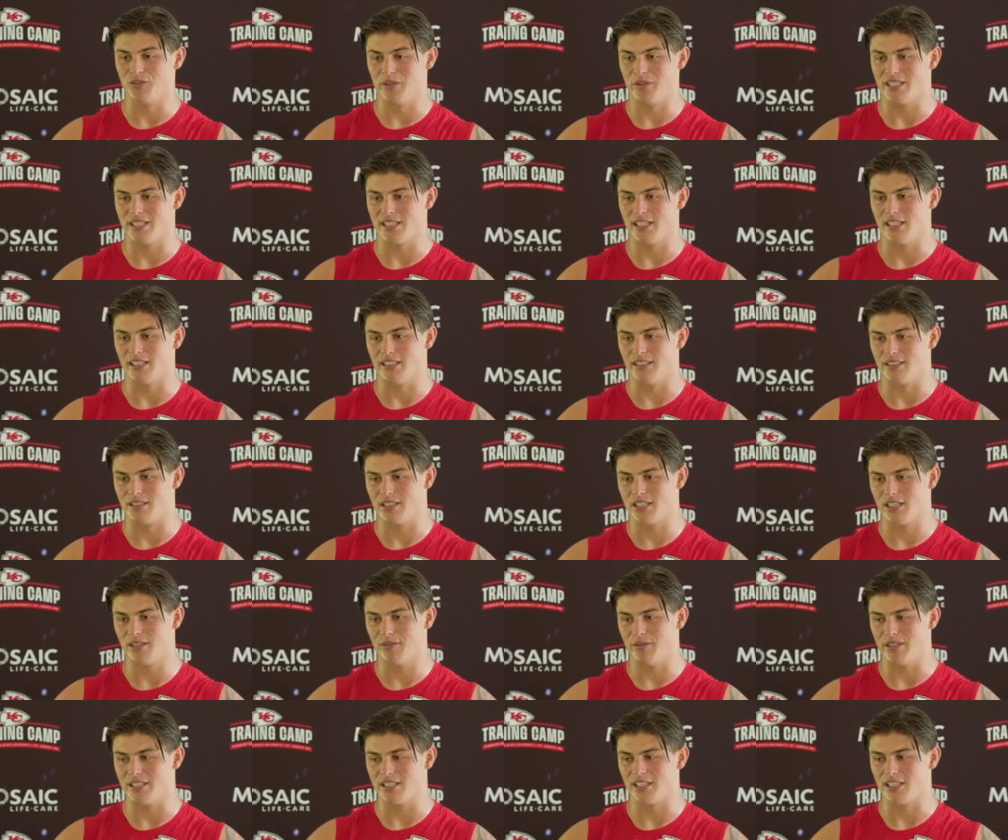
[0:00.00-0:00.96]
We started
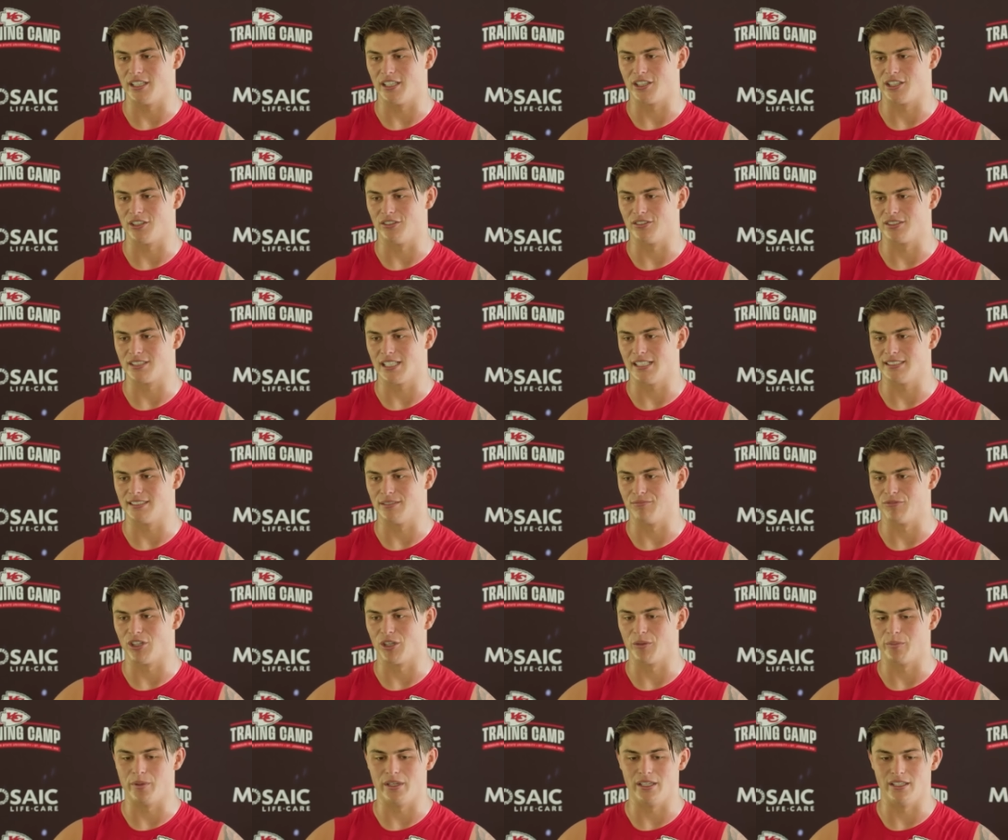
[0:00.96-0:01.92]
we started contact in
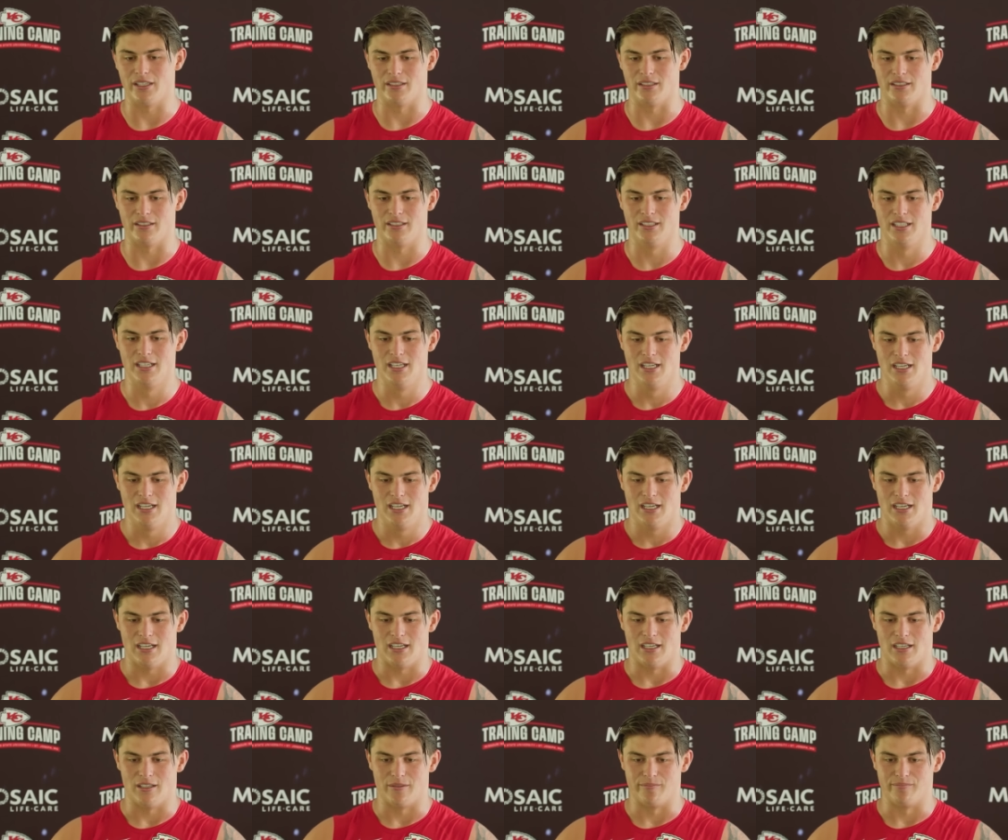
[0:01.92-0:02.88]
rugby, and
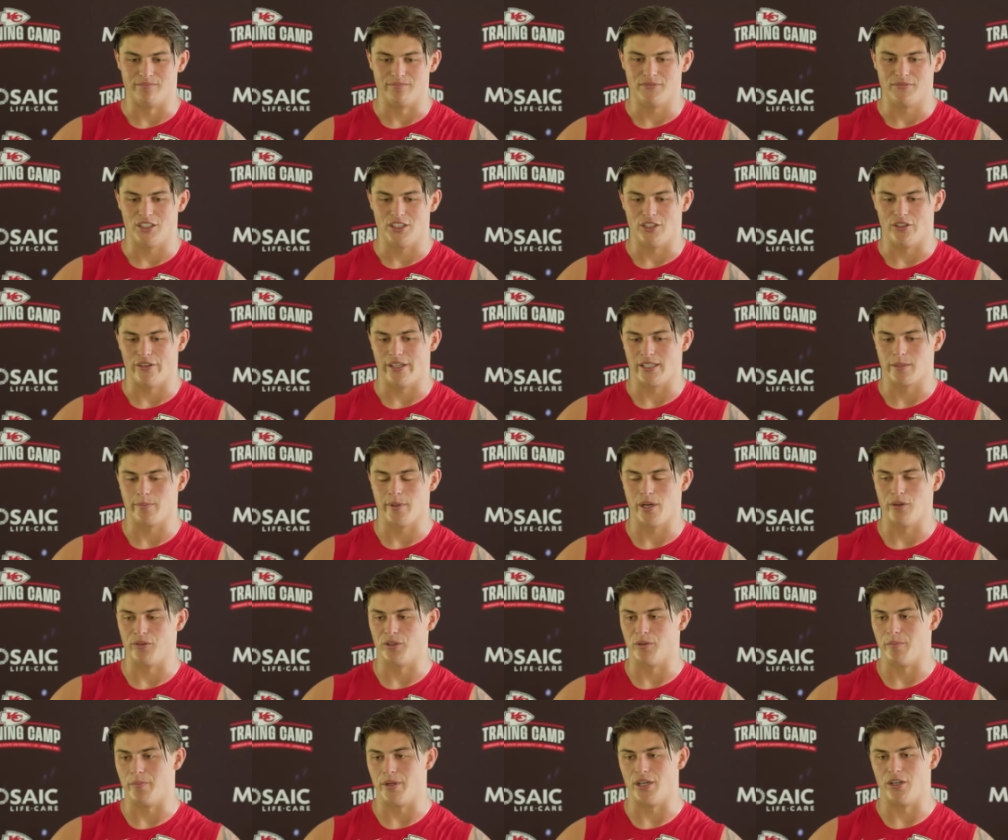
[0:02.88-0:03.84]
um, you know that's
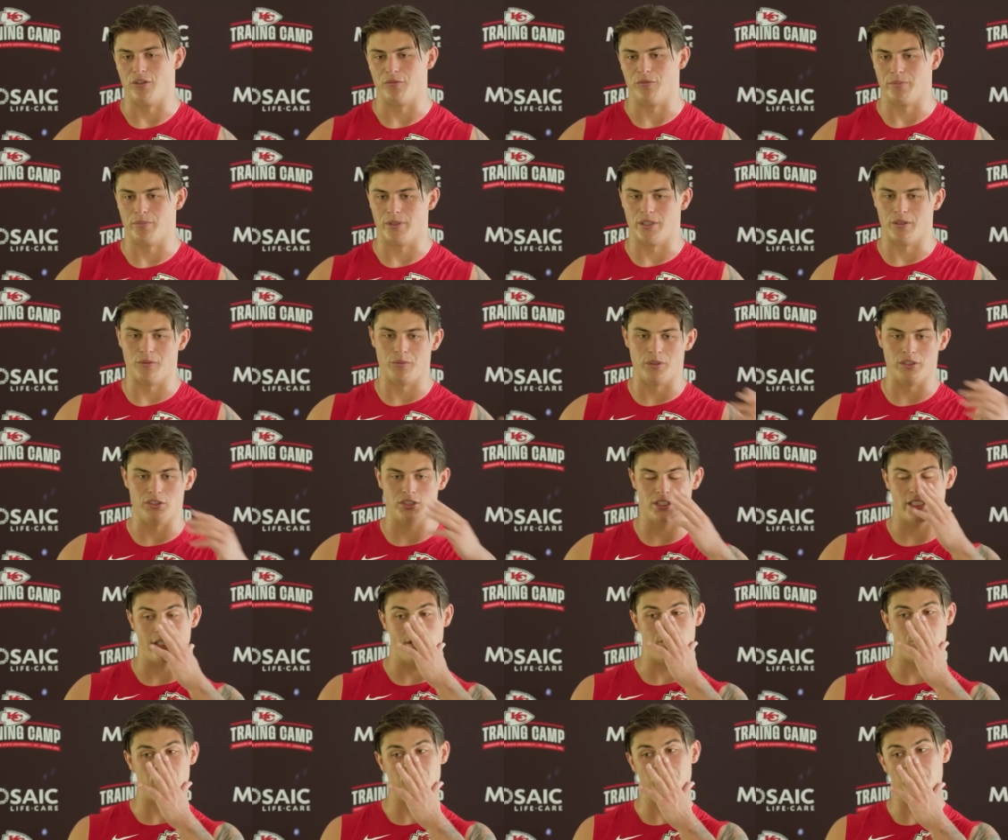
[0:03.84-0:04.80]
bone on bone. But we'll
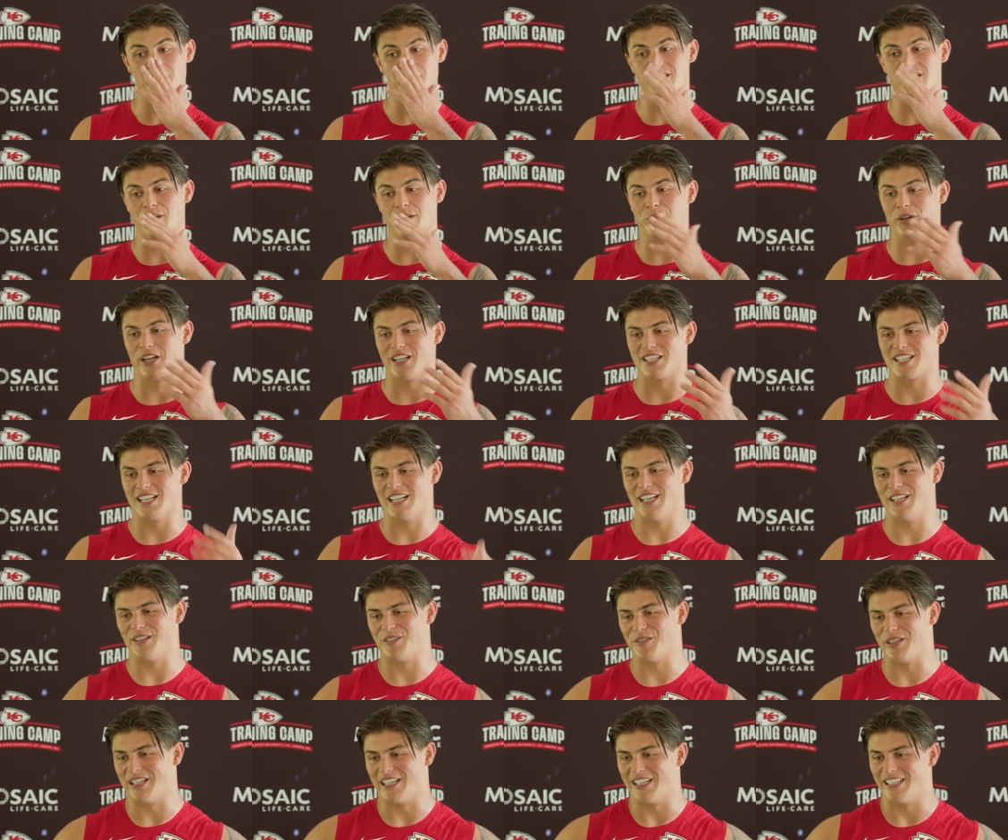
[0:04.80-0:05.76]
see see what it's
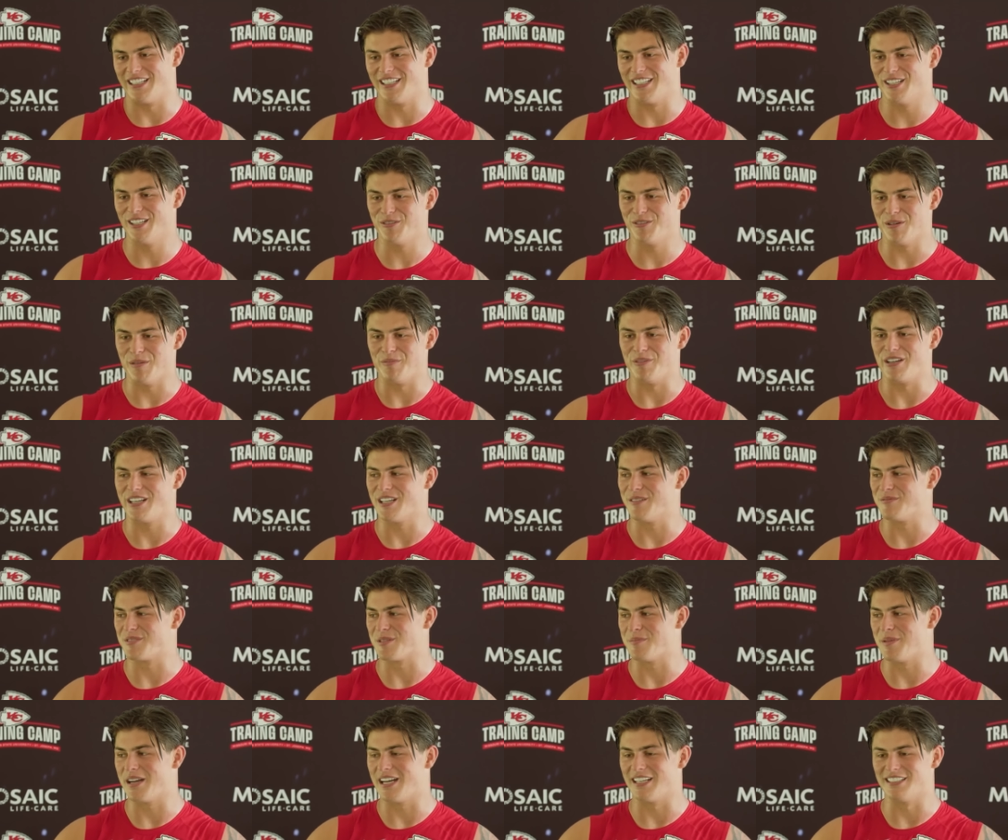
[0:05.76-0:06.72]
like when it when we come
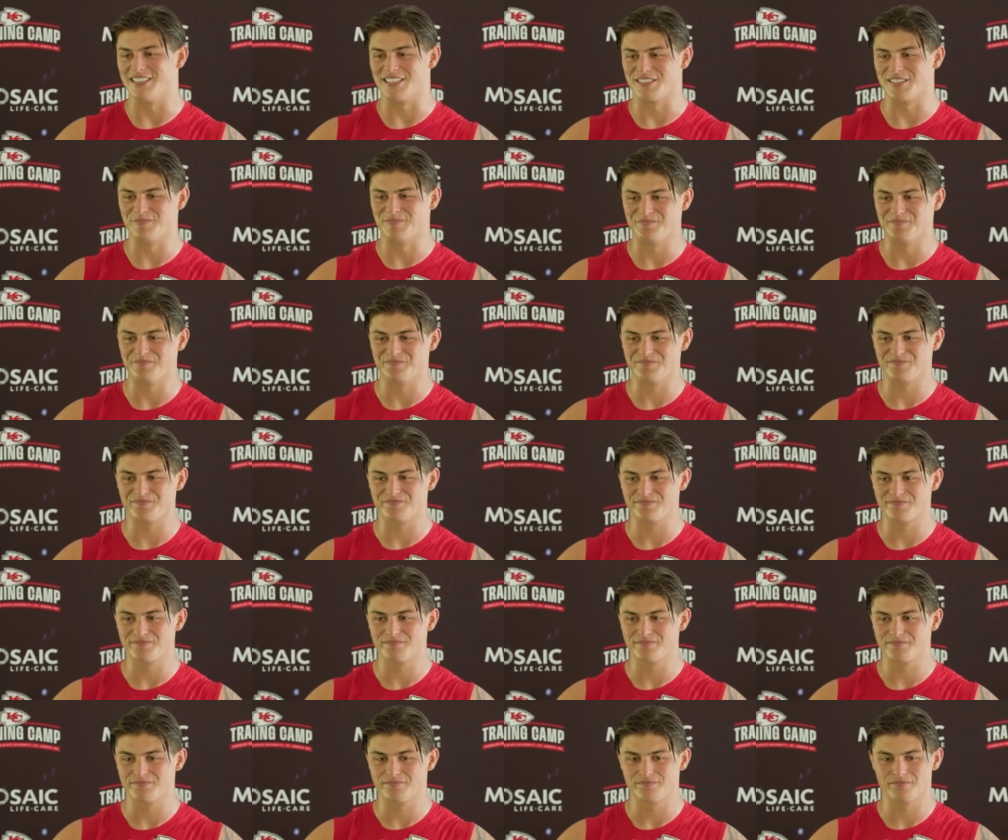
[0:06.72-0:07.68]
to pads. We
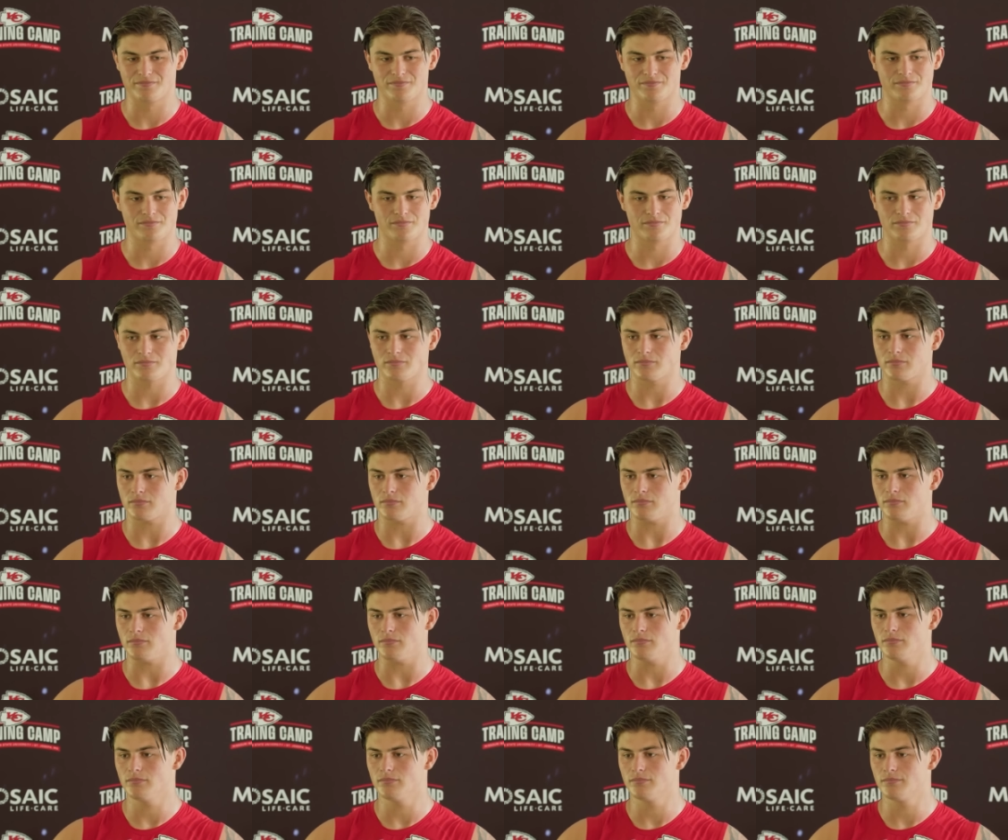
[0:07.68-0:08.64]
kind of obsess over
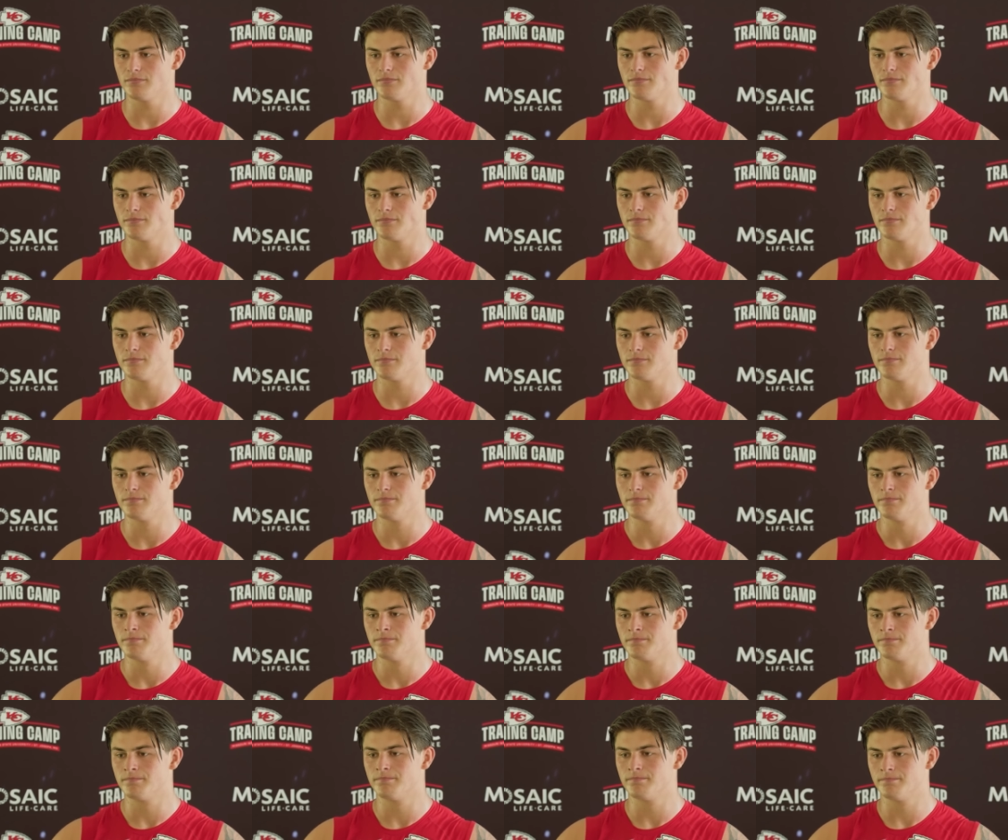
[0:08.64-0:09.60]
here about
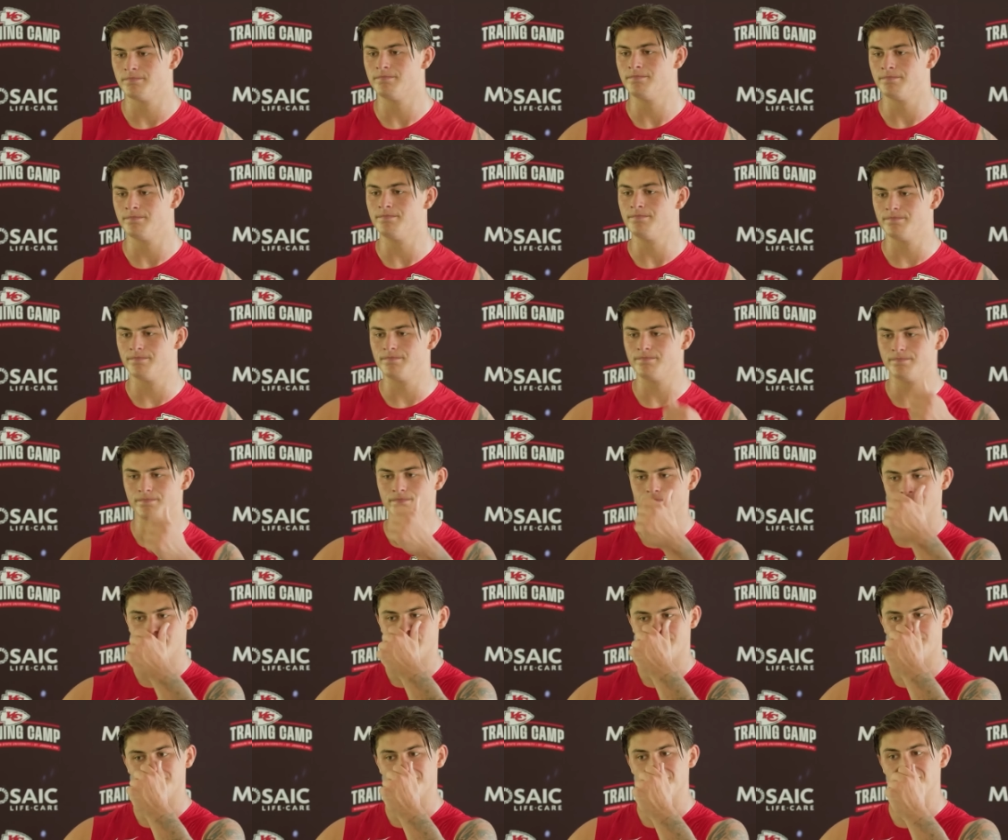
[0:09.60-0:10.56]
metrics. You know, it's all about the
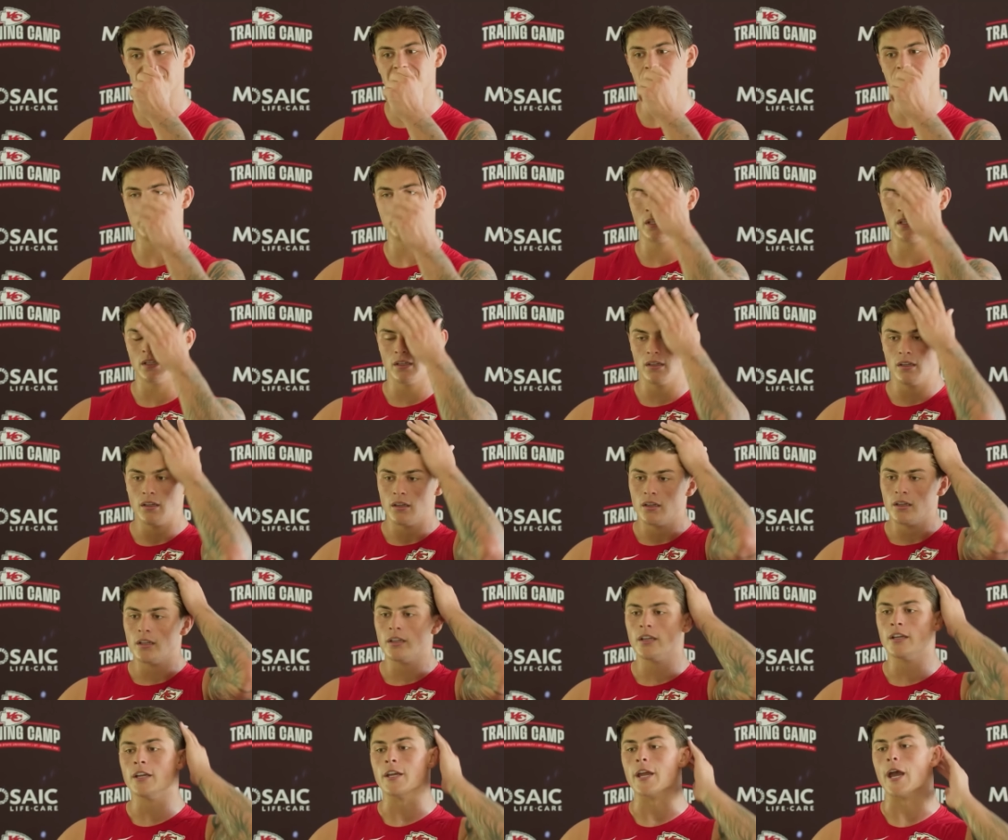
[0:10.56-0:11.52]
combine and your
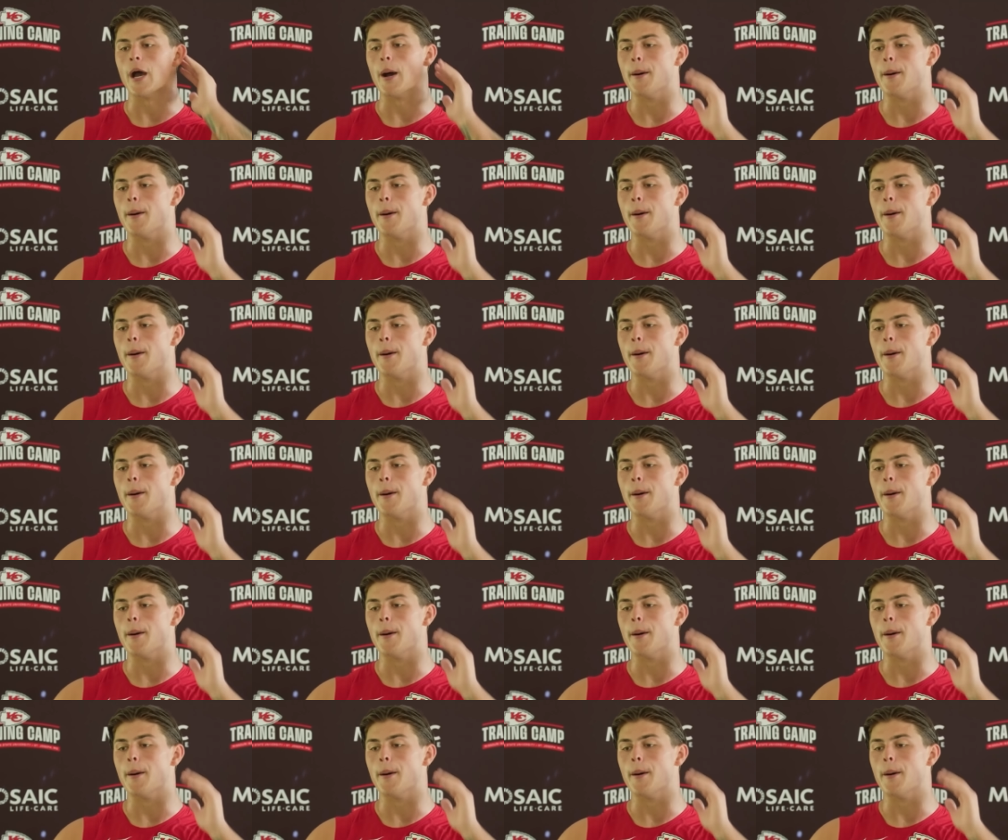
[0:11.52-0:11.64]
numbers. Yeah.